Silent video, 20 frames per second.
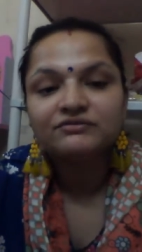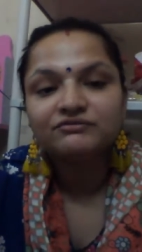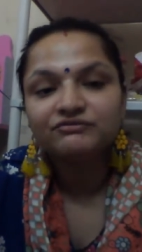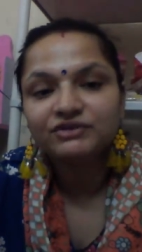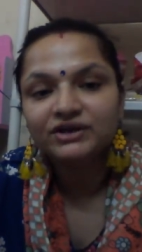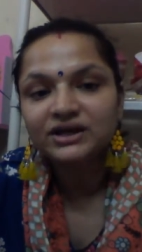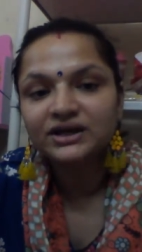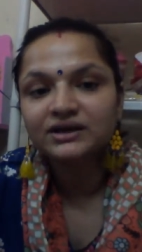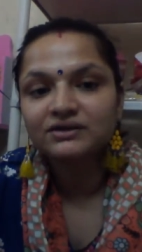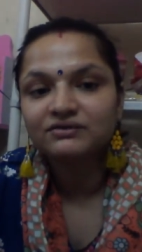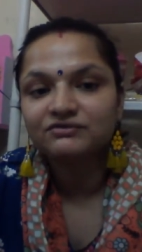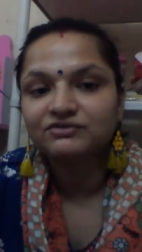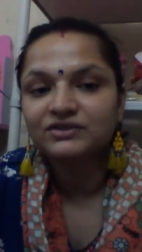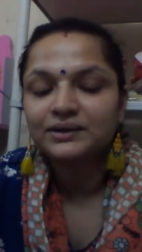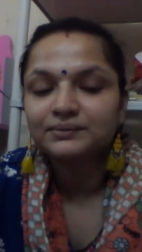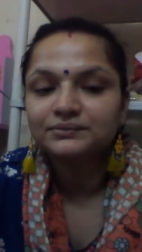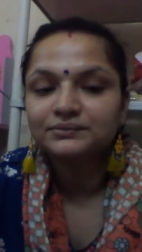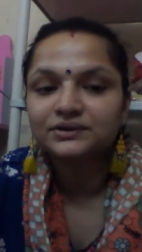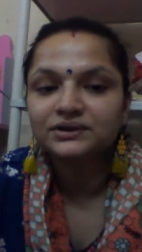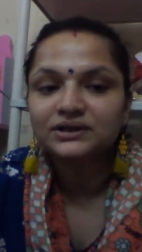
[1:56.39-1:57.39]
we give
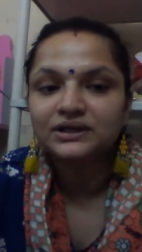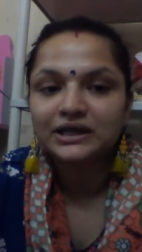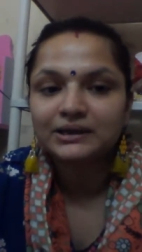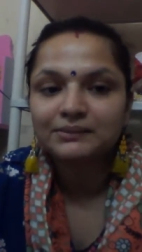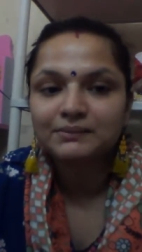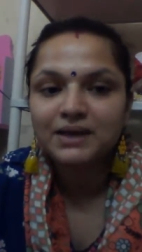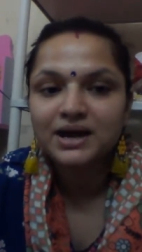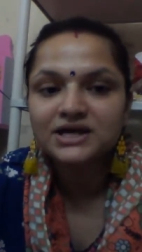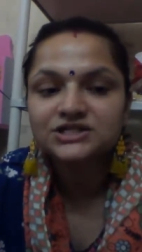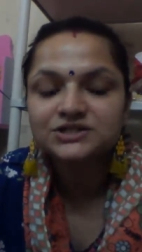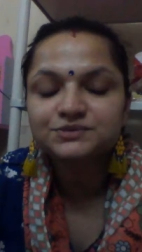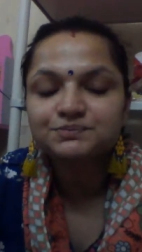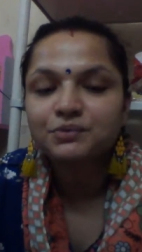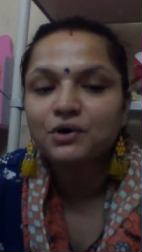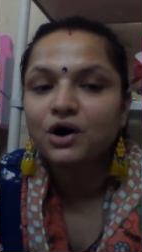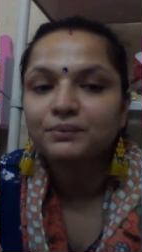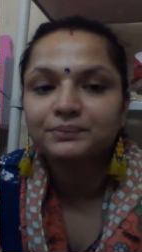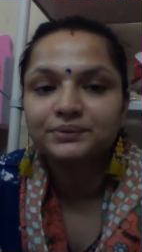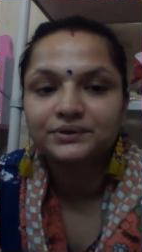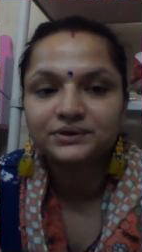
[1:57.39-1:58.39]
them the name as
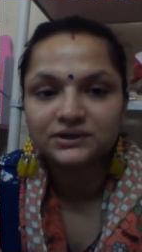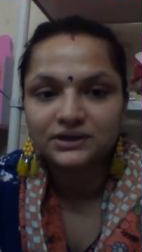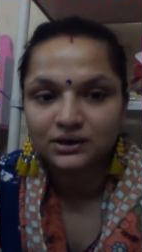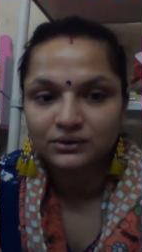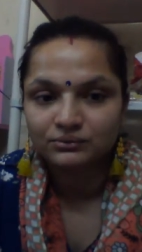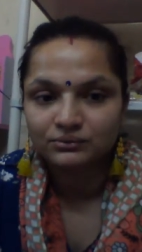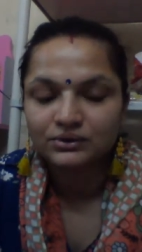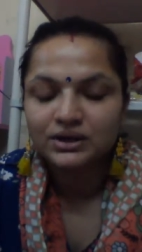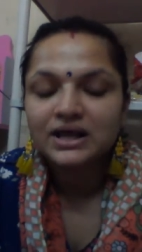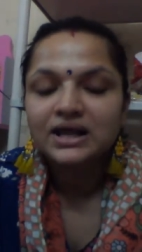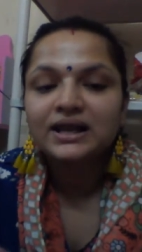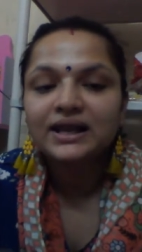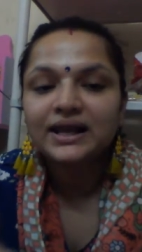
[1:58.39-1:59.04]
proper noun.